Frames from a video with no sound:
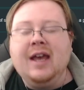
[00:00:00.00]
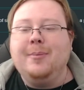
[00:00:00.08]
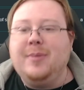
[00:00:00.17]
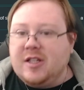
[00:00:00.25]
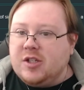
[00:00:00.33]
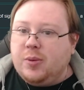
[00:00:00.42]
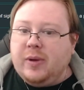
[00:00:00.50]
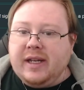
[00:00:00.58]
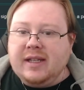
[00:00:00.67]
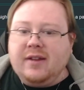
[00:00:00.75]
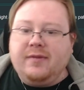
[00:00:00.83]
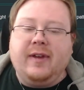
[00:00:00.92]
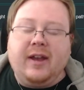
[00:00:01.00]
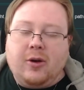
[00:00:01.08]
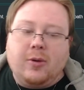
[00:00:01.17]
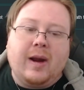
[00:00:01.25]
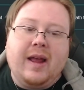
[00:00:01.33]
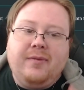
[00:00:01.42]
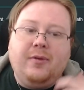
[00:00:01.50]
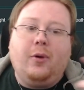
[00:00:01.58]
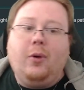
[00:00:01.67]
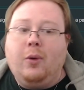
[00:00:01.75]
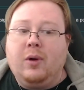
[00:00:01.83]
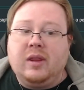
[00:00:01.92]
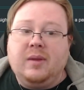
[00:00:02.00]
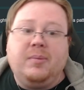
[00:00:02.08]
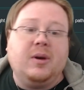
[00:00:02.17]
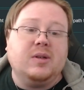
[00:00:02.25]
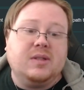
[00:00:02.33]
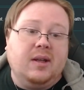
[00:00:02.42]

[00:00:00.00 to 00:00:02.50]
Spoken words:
between the Veil Rifle or the Burst